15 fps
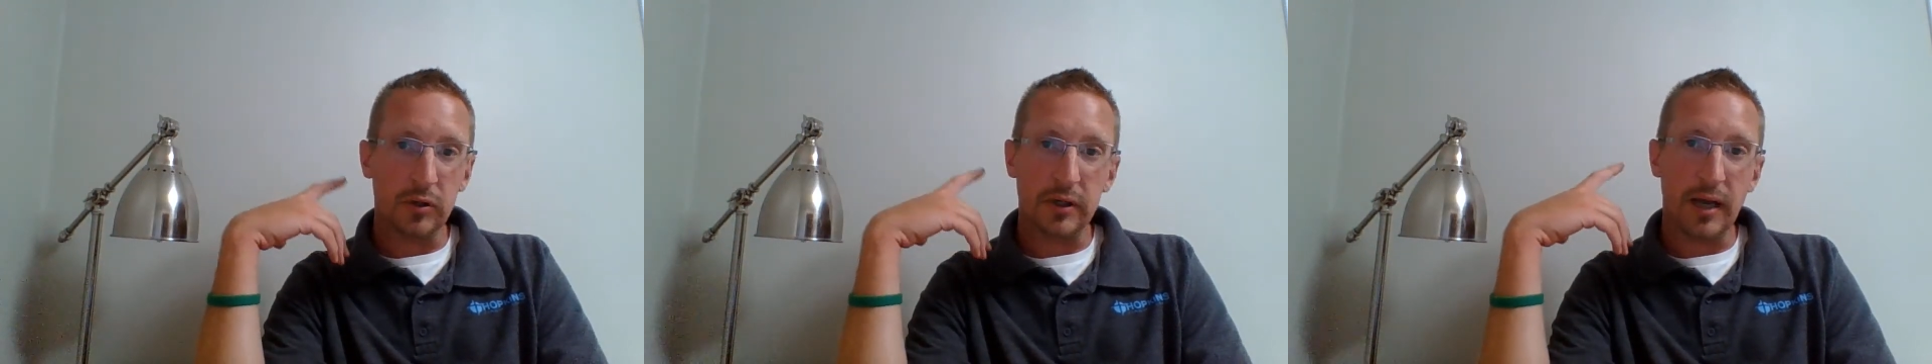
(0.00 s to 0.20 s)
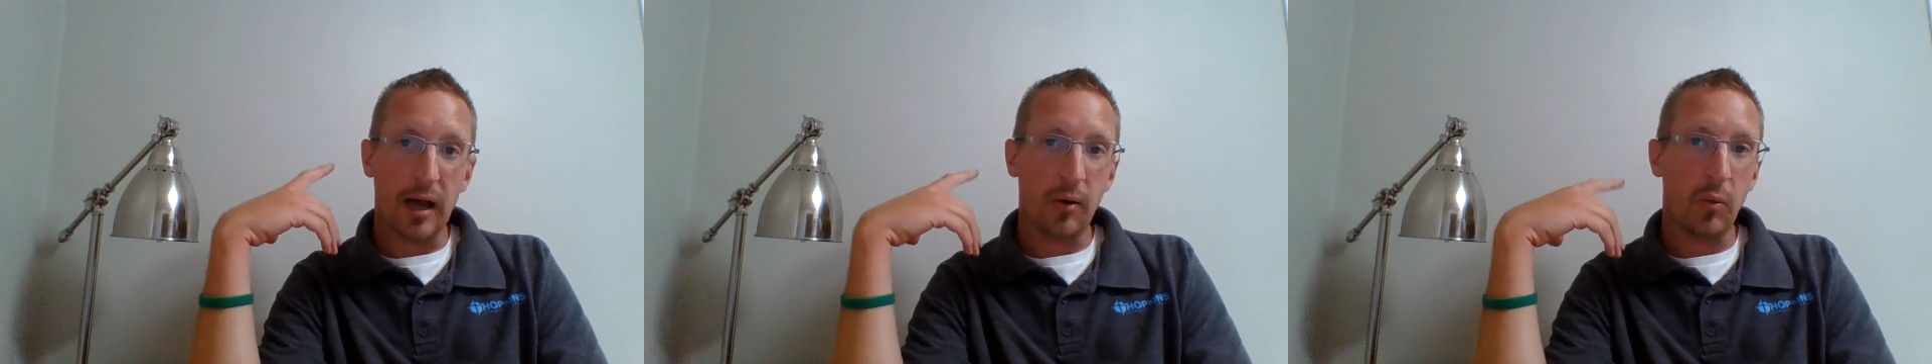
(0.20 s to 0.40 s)

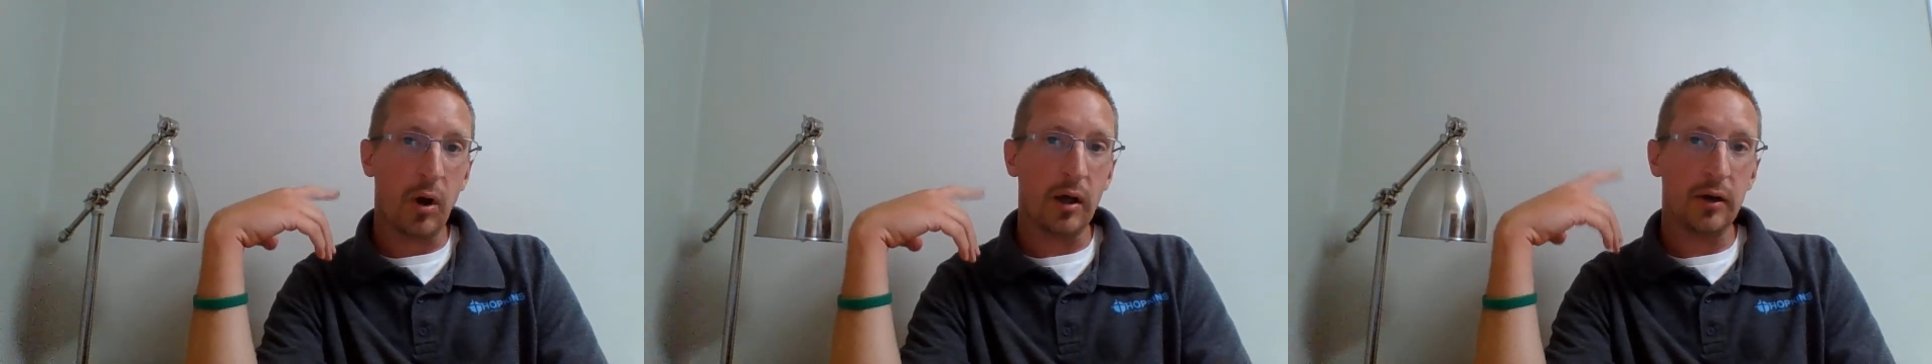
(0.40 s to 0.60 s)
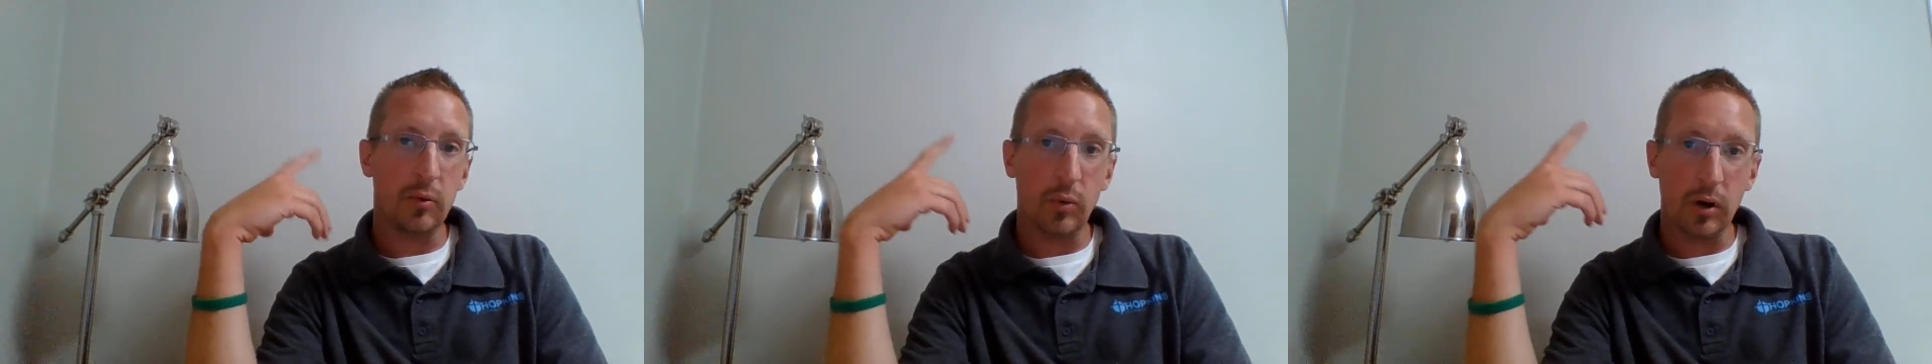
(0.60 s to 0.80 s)
not
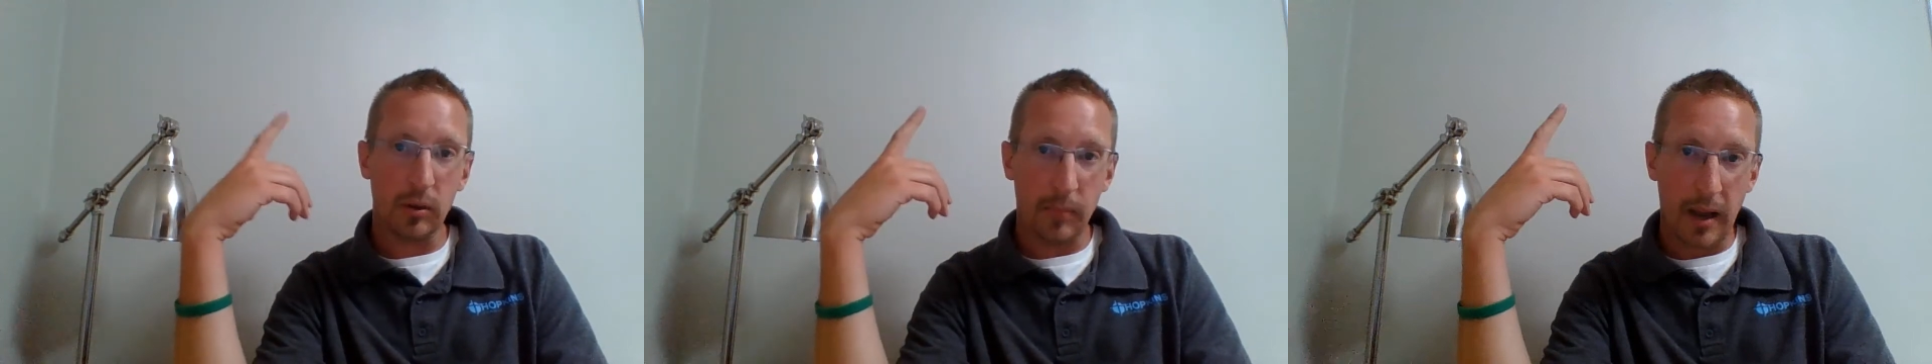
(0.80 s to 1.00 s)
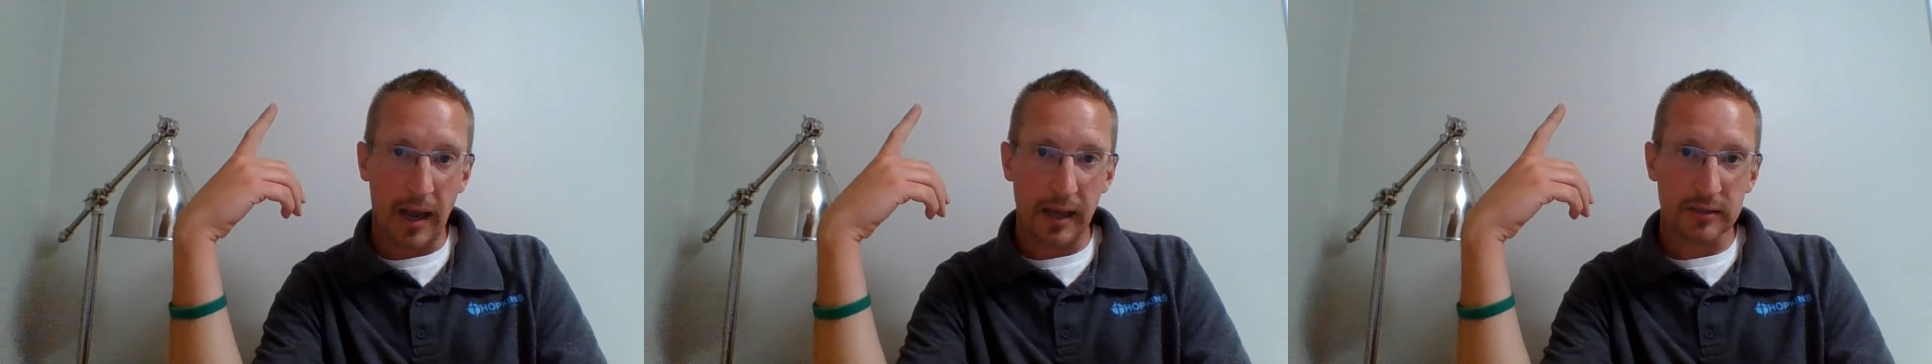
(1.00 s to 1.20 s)
wanting to wear a
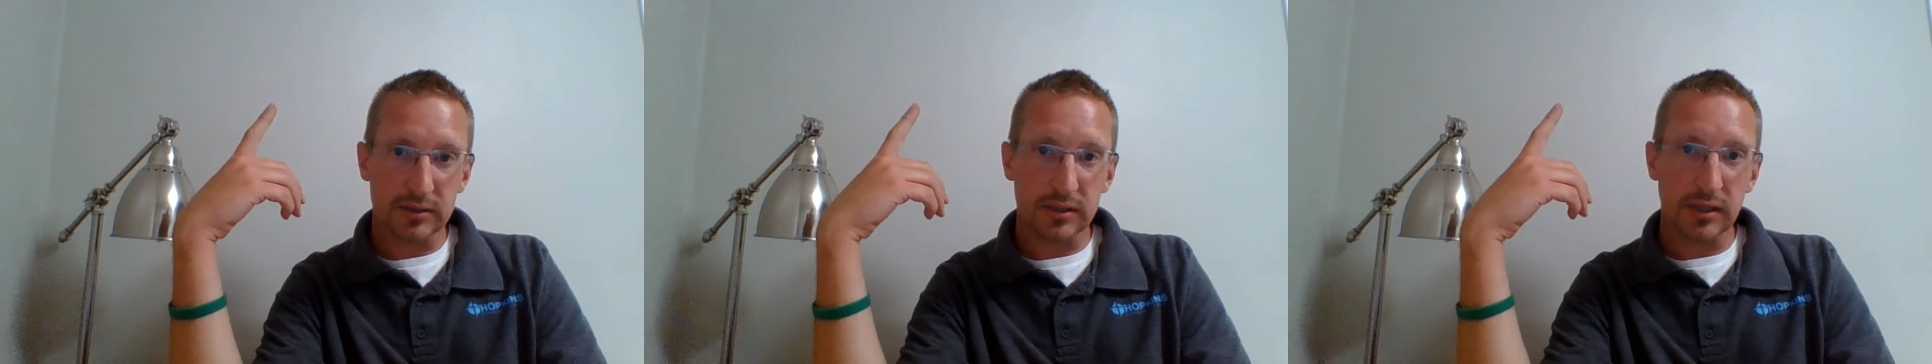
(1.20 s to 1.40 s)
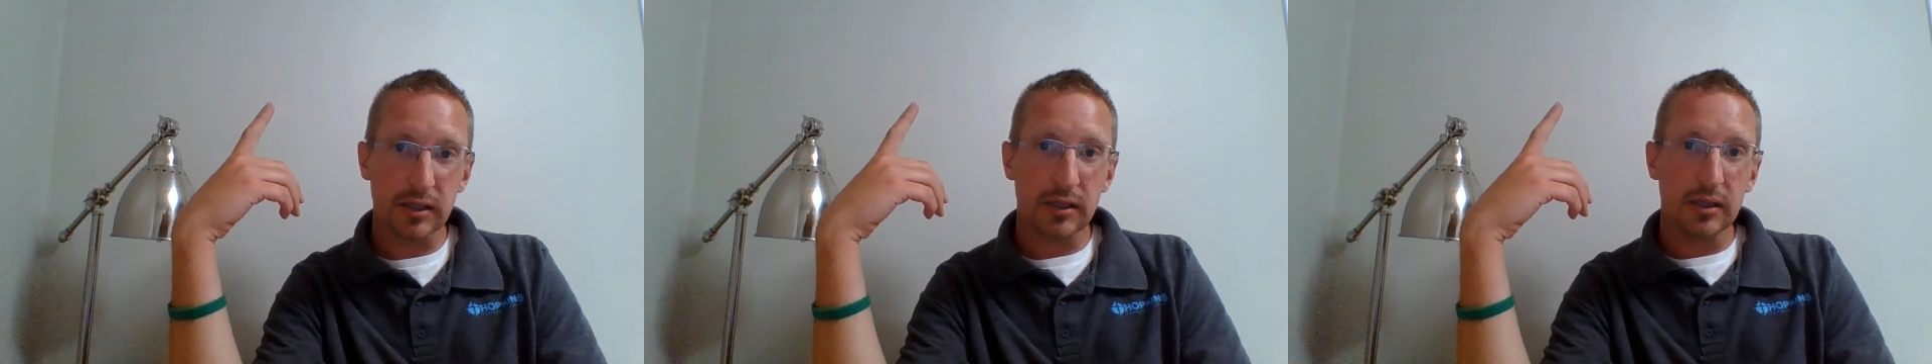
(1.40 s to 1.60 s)
mask,